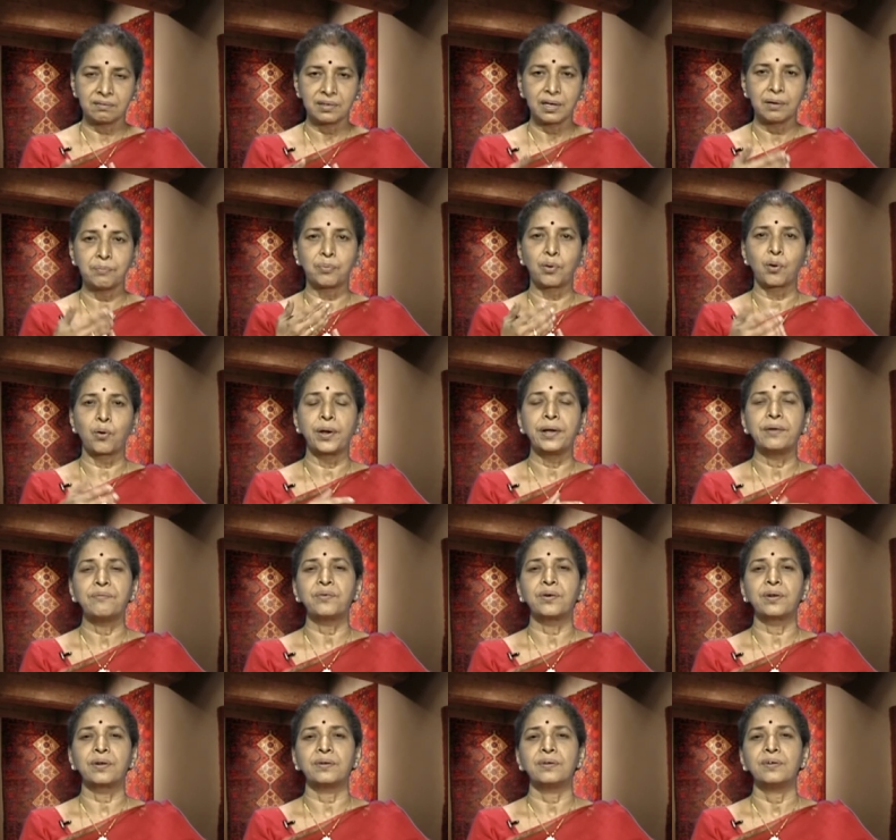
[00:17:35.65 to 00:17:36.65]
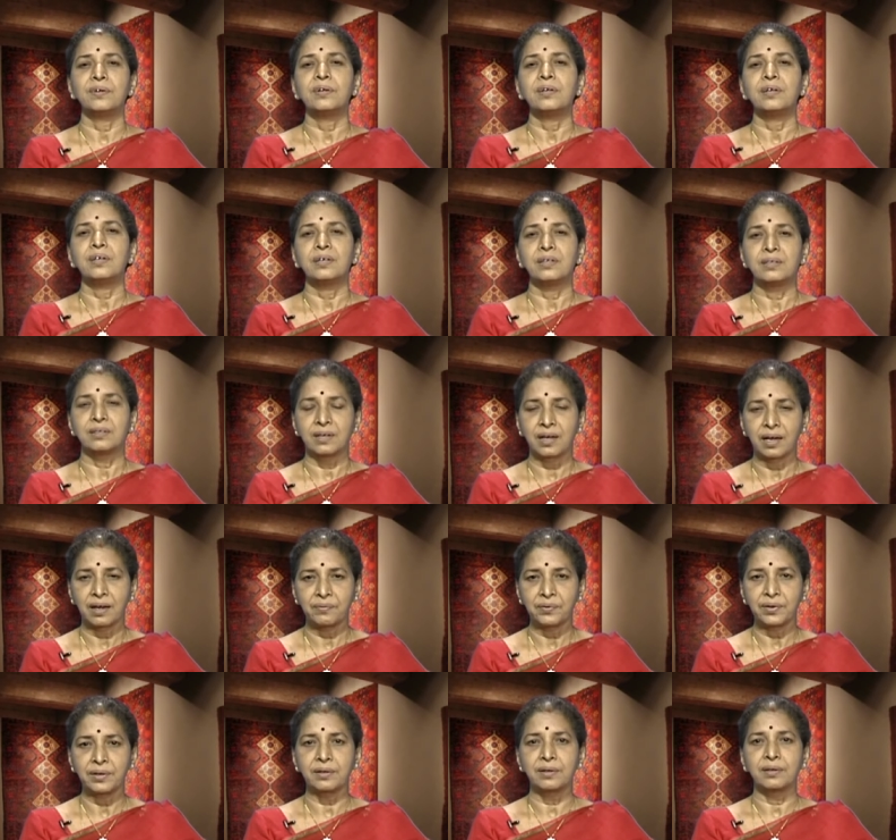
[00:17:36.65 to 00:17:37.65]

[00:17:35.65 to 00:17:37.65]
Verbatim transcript: employed for uh, having